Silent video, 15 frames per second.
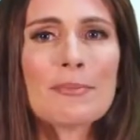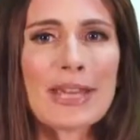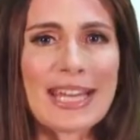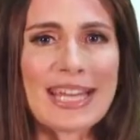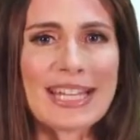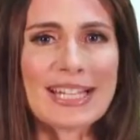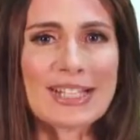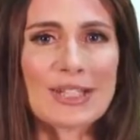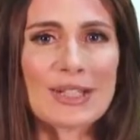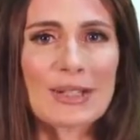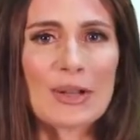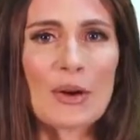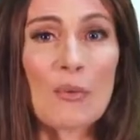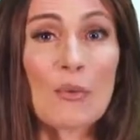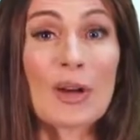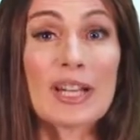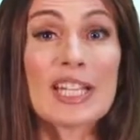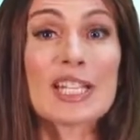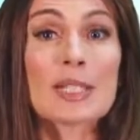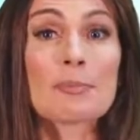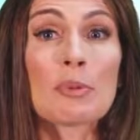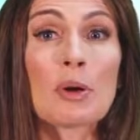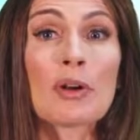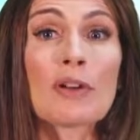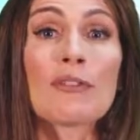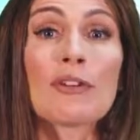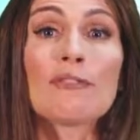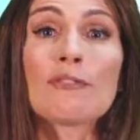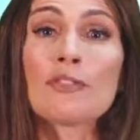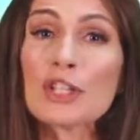amazed when he spoke of
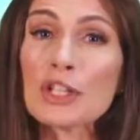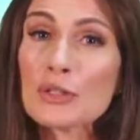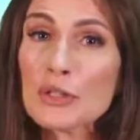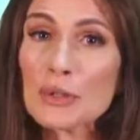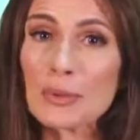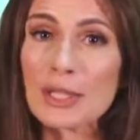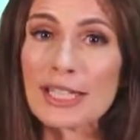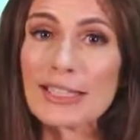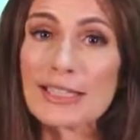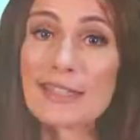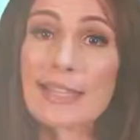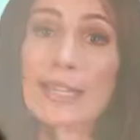a few tweaks